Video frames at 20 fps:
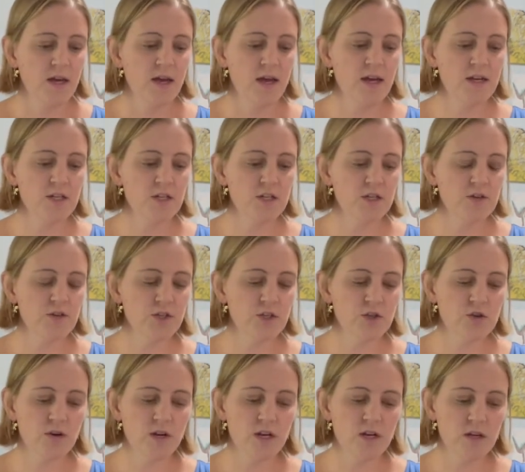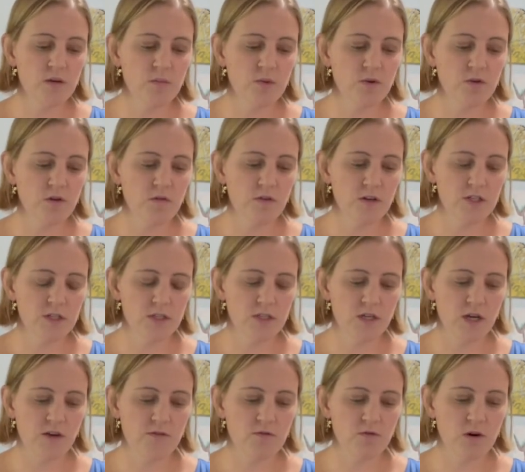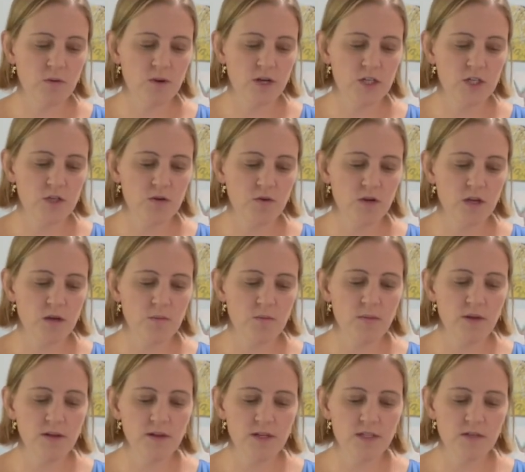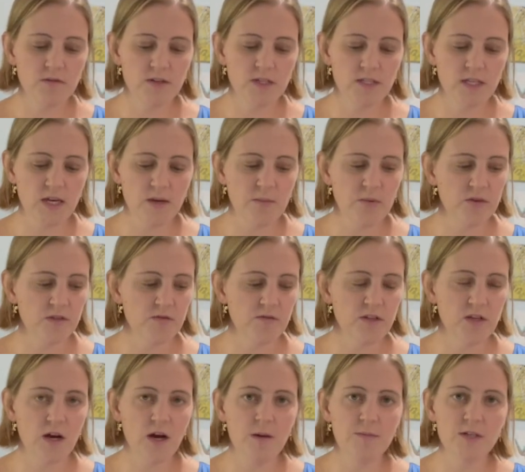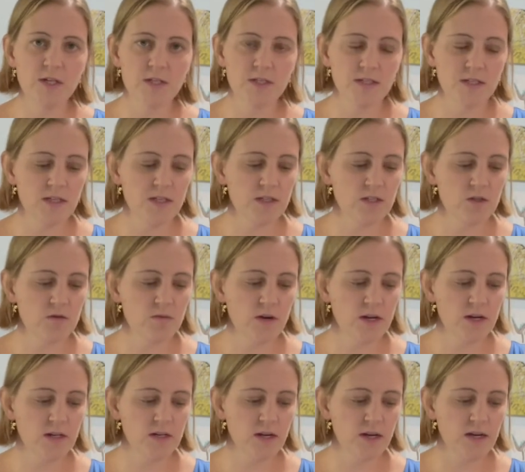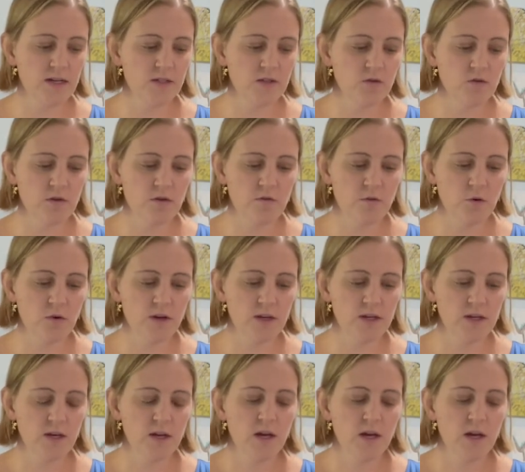Engineers train computer vision software by showing it millions of examples of the objects it needs to recognize or avoid.